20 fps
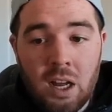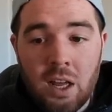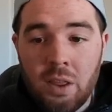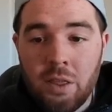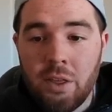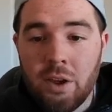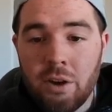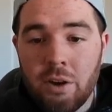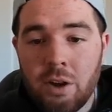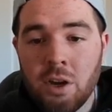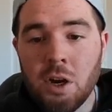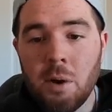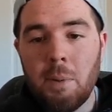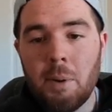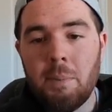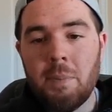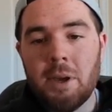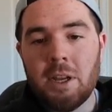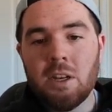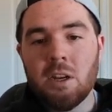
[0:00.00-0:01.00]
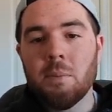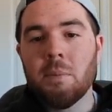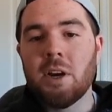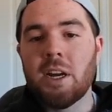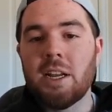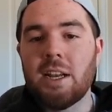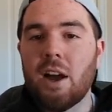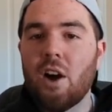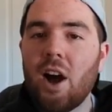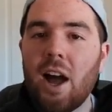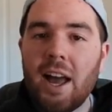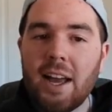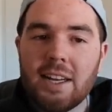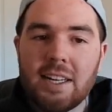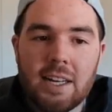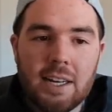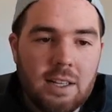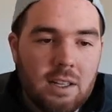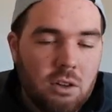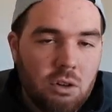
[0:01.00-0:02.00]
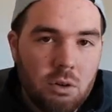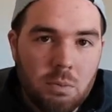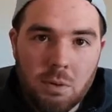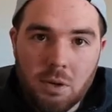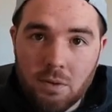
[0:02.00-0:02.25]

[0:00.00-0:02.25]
They're here up at pick number 8. Now, I got a little bit